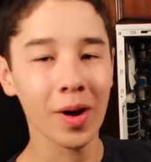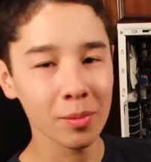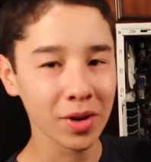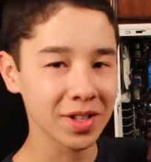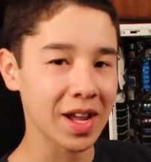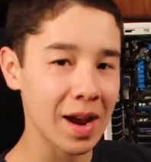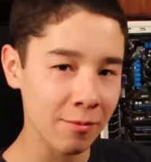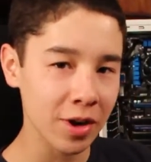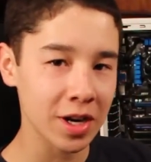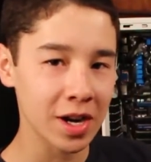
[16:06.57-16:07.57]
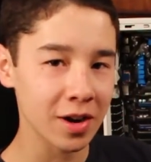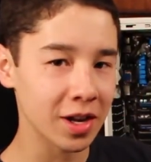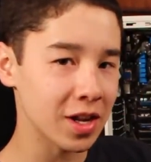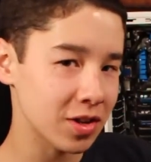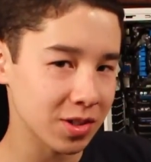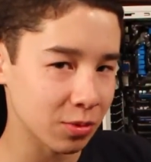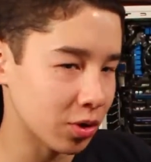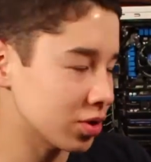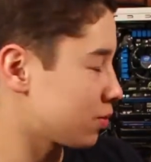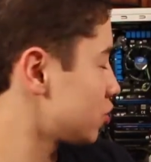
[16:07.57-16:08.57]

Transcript: ahead and bring the camera in here, give you some close-up